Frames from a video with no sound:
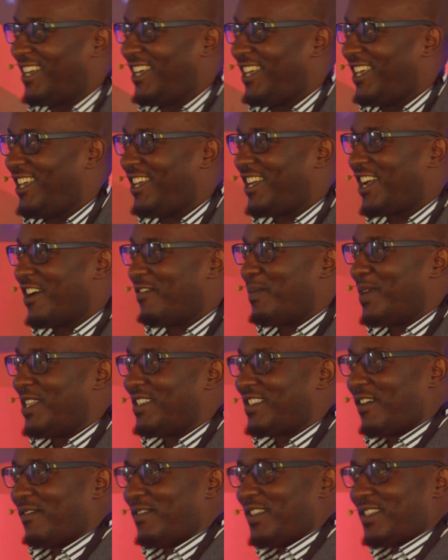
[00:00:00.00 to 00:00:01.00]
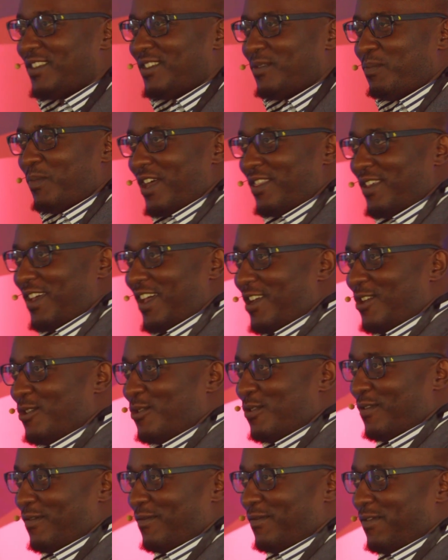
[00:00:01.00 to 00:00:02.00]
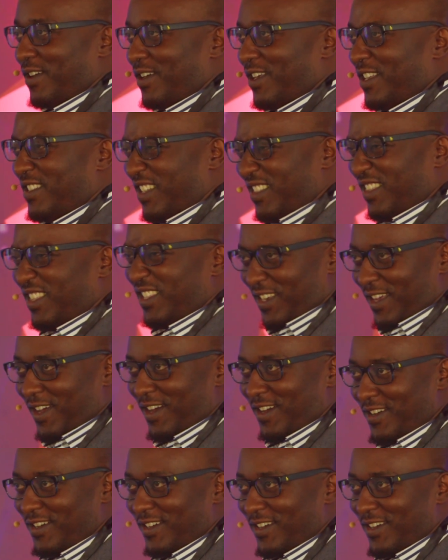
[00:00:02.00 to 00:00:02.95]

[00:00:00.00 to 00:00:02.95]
E-government services by the end of, is it this year?